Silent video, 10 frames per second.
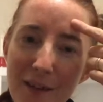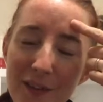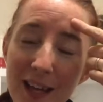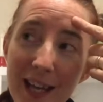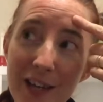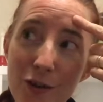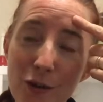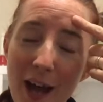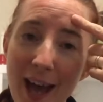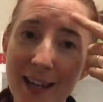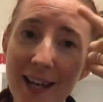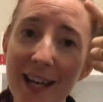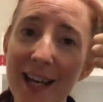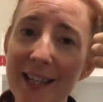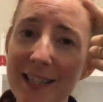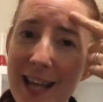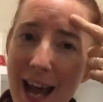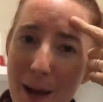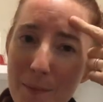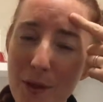in your head and
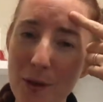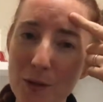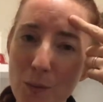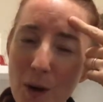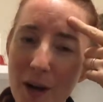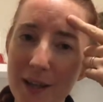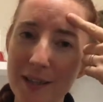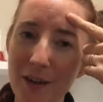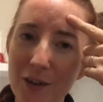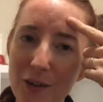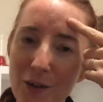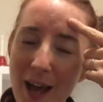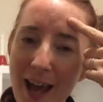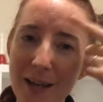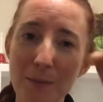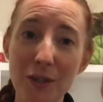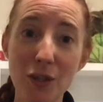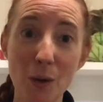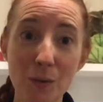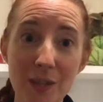tap those words on your head, but
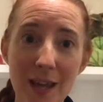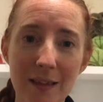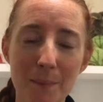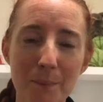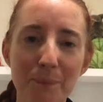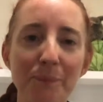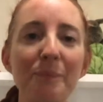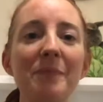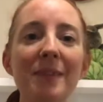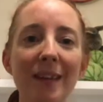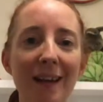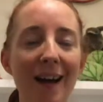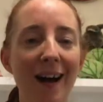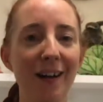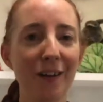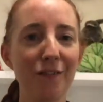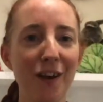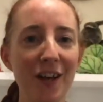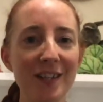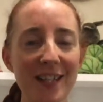don't say them. I'll go
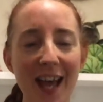first.